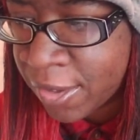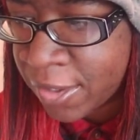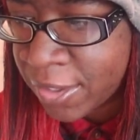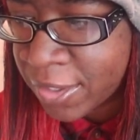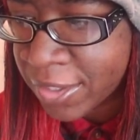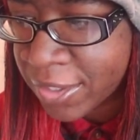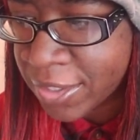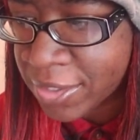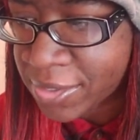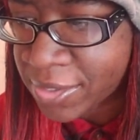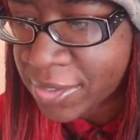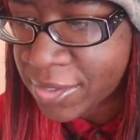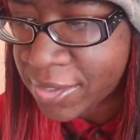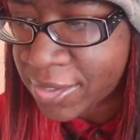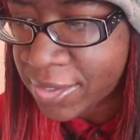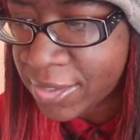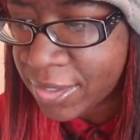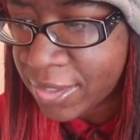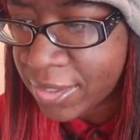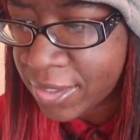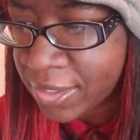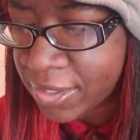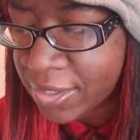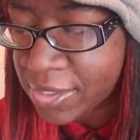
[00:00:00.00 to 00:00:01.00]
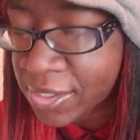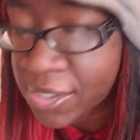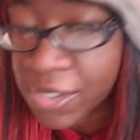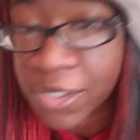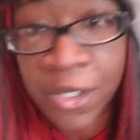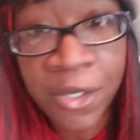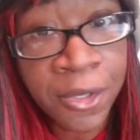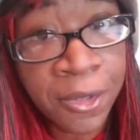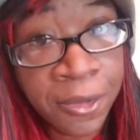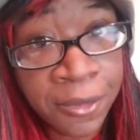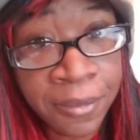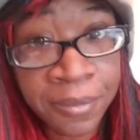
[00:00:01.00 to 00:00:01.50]
Let's see.
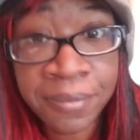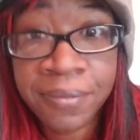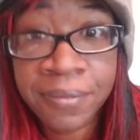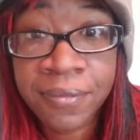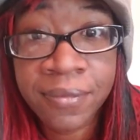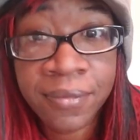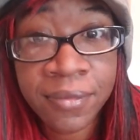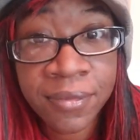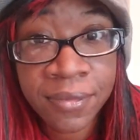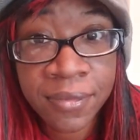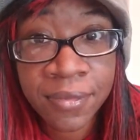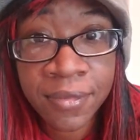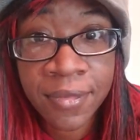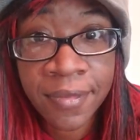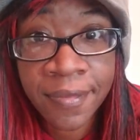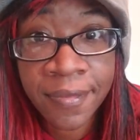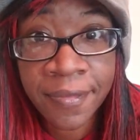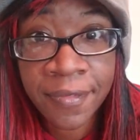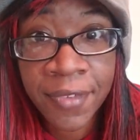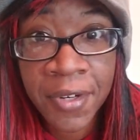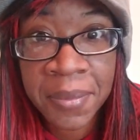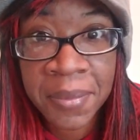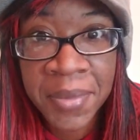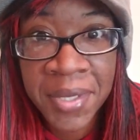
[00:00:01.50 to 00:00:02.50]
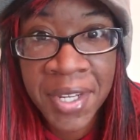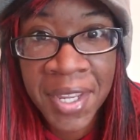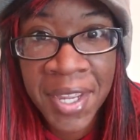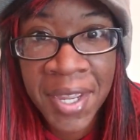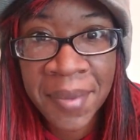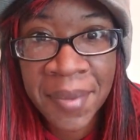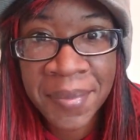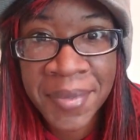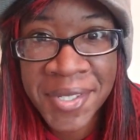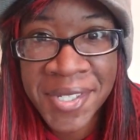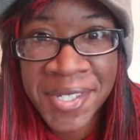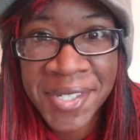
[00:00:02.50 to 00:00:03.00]
So, from
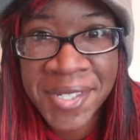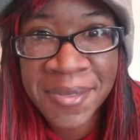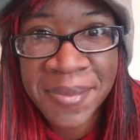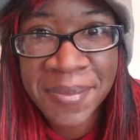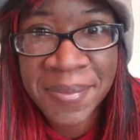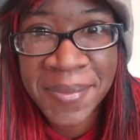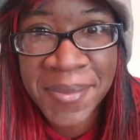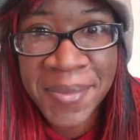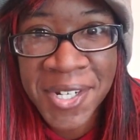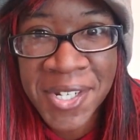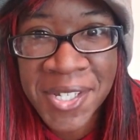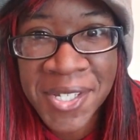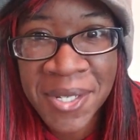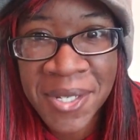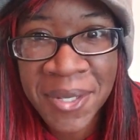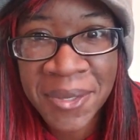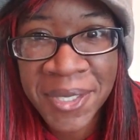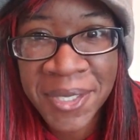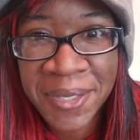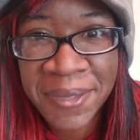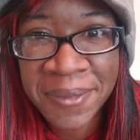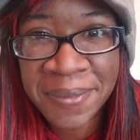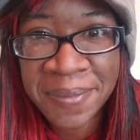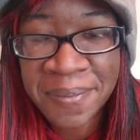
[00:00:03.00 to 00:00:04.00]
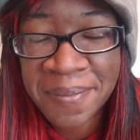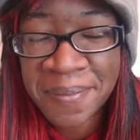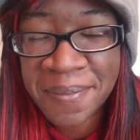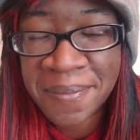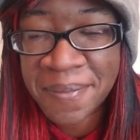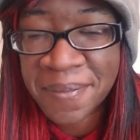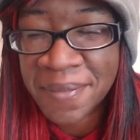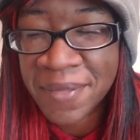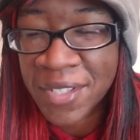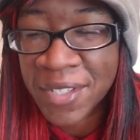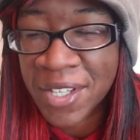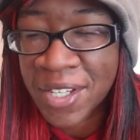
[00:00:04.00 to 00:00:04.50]
Minneapolis, Minnesota,
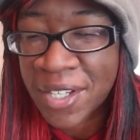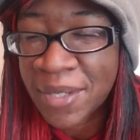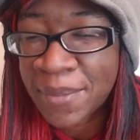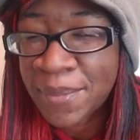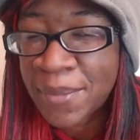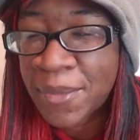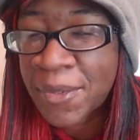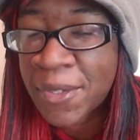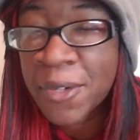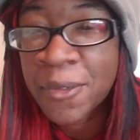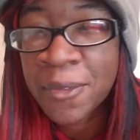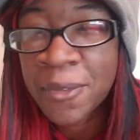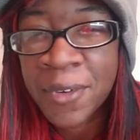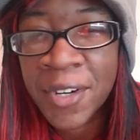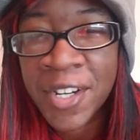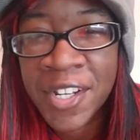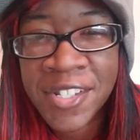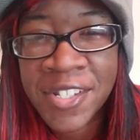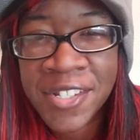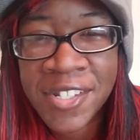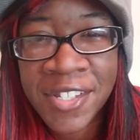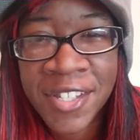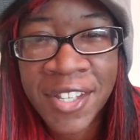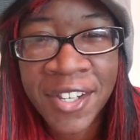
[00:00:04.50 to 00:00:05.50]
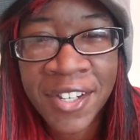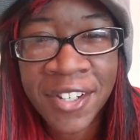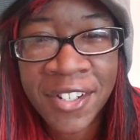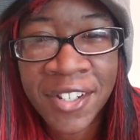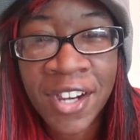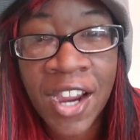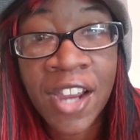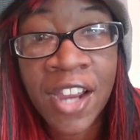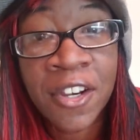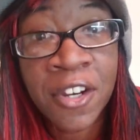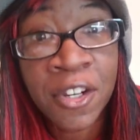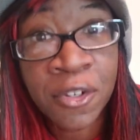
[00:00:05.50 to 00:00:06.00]
born and raised there.
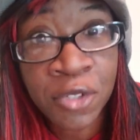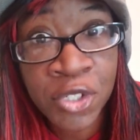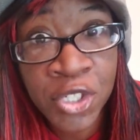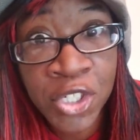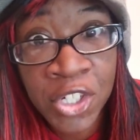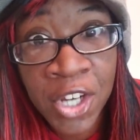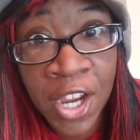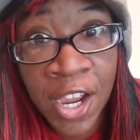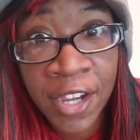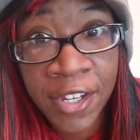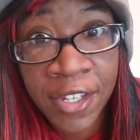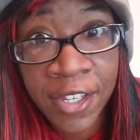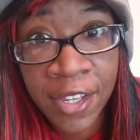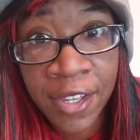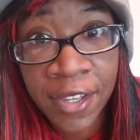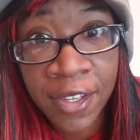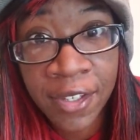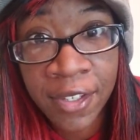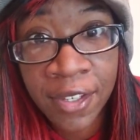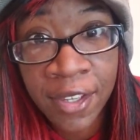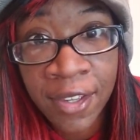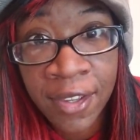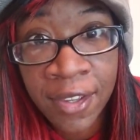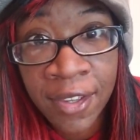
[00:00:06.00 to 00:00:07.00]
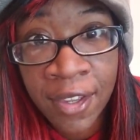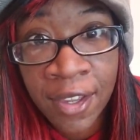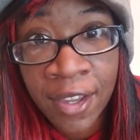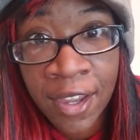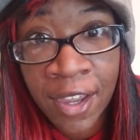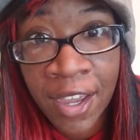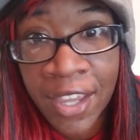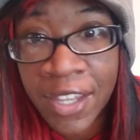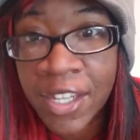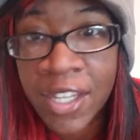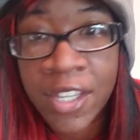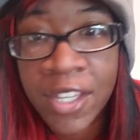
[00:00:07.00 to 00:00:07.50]
I know, shocking.
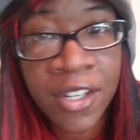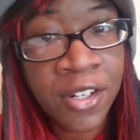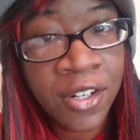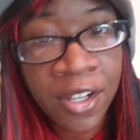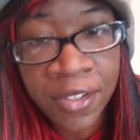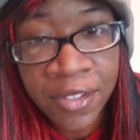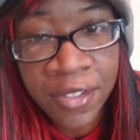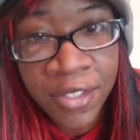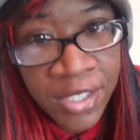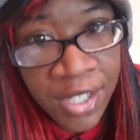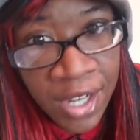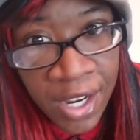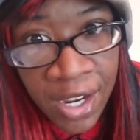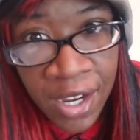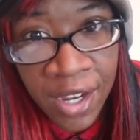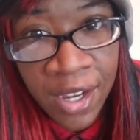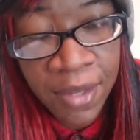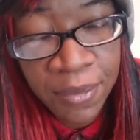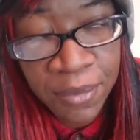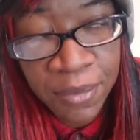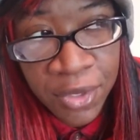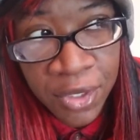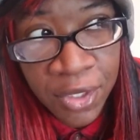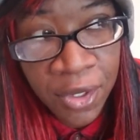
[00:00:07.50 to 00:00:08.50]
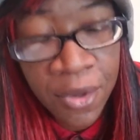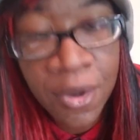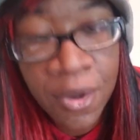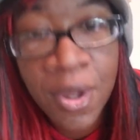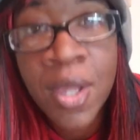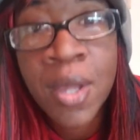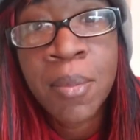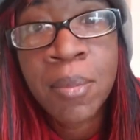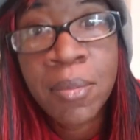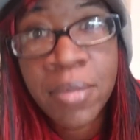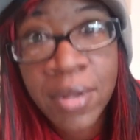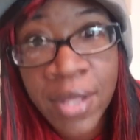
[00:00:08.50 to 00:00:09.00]
I get it all the time. You know,
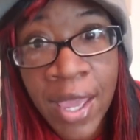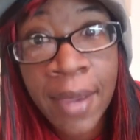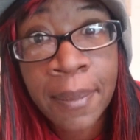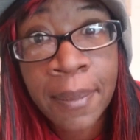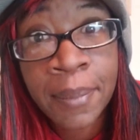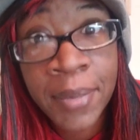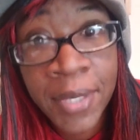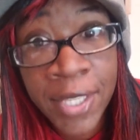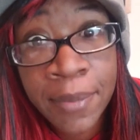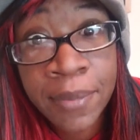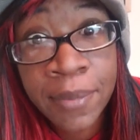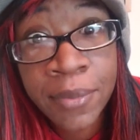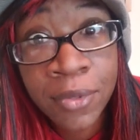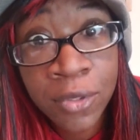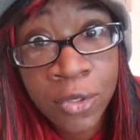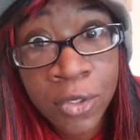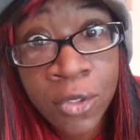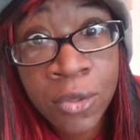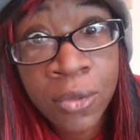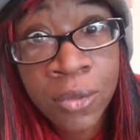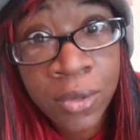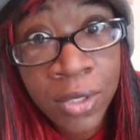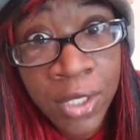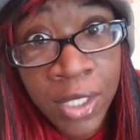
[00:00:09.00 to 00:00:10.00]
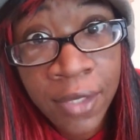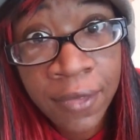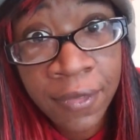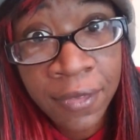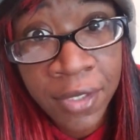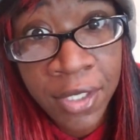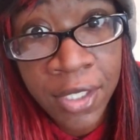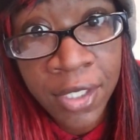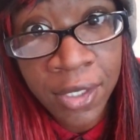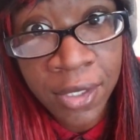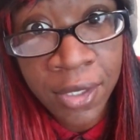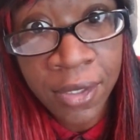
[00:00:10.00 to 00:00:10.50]
Black people do live
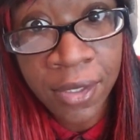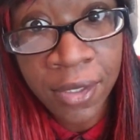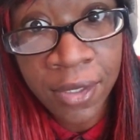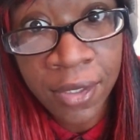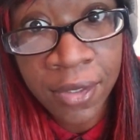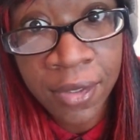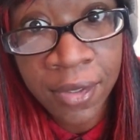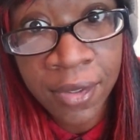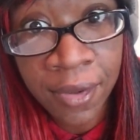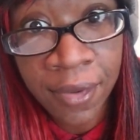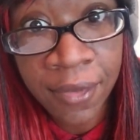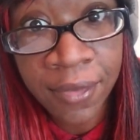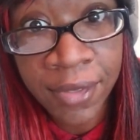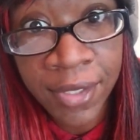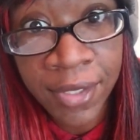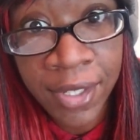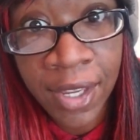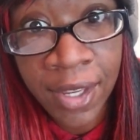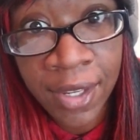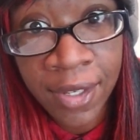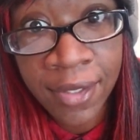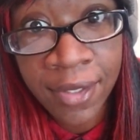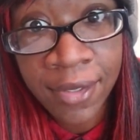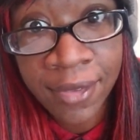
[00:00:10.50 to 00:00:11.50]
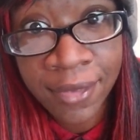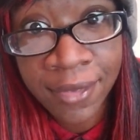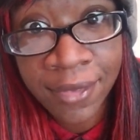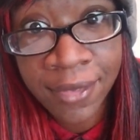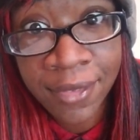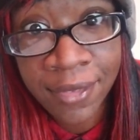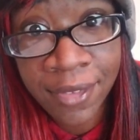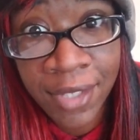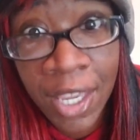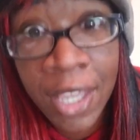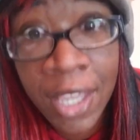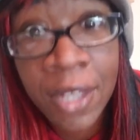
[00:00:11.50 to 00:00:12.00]
here, okay?
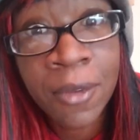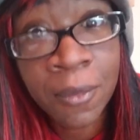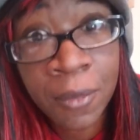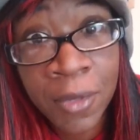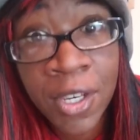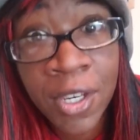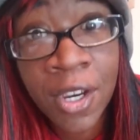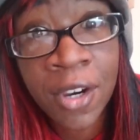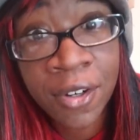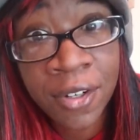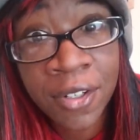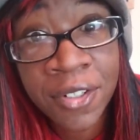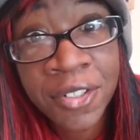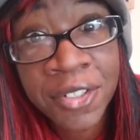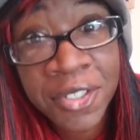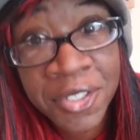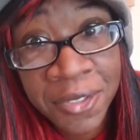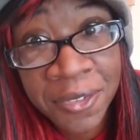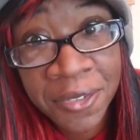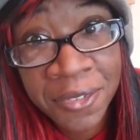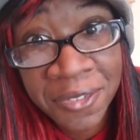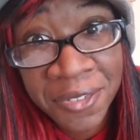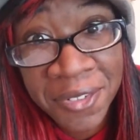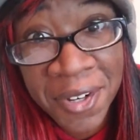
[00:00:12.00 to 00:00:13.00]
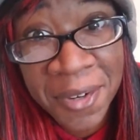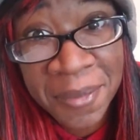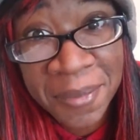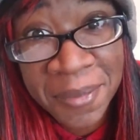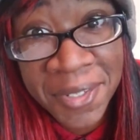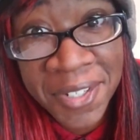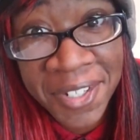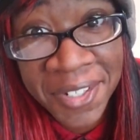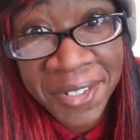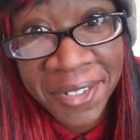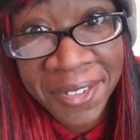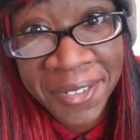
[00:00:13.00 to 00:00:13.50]
And we are also from
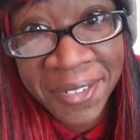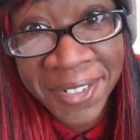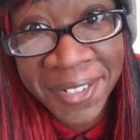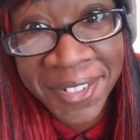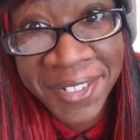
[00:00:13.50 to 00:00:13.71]
here.